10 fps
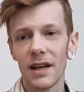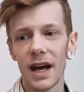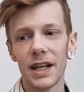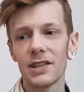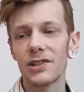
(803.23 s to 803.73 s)

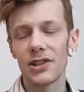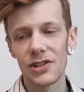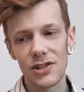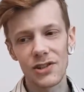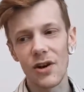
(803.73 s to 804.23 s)
And it's
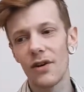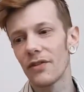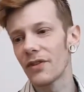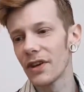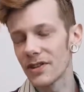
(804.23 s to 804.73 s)
just
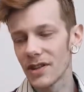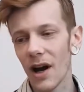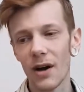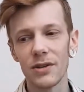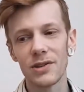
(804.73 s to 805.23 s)
soft, it's
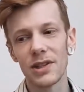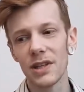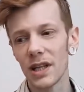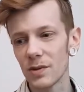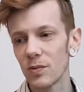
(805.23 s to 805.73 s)
cozy,
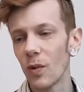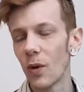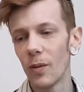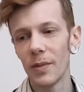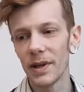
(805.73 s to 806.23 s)
it's
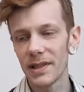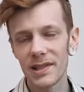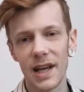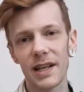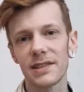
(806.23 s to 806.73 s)
warm, it's
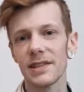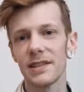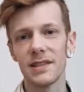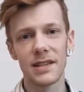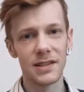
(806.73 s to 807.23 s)

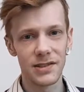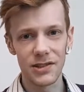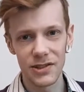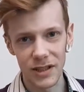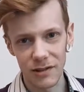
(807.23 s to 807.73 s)
sexy, it's
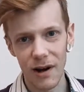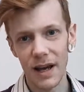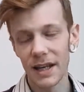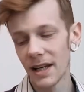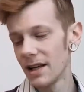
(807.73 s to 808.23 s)
just a
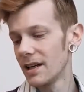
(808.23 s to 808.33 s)
great.